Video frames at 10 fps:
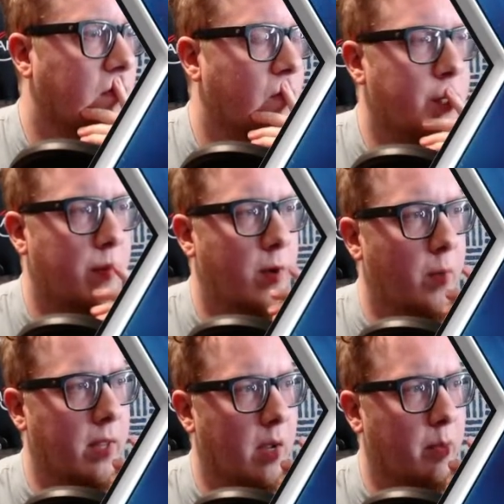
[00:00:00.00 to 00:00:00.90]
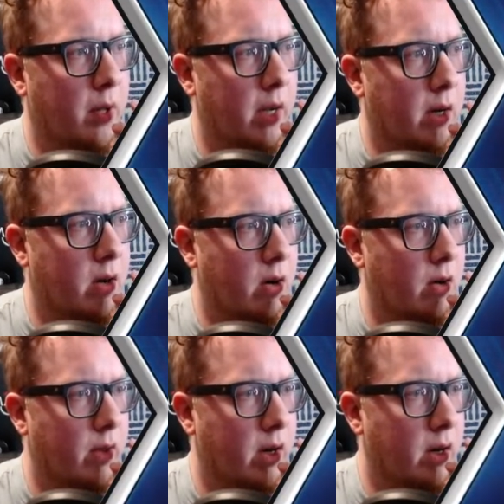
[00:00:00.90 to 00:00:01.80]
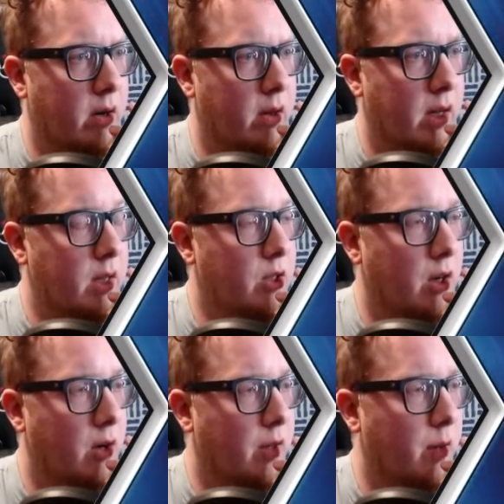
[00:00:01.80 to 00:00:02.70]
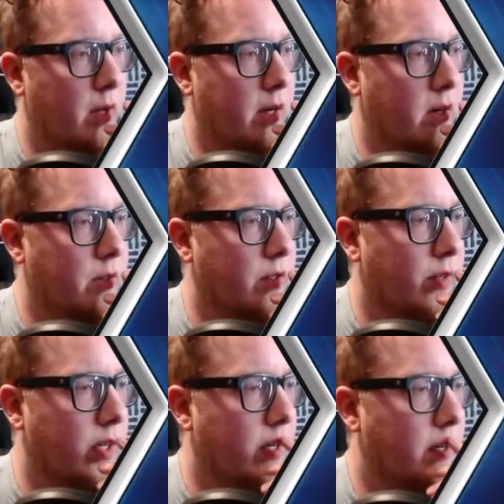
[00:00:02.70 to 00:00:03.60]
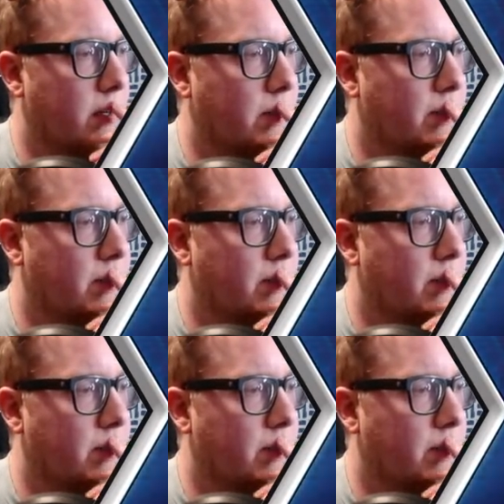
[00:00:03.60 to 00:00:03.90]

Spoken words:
Which I'm hoping they play a card over there. They don't. They play cards over here.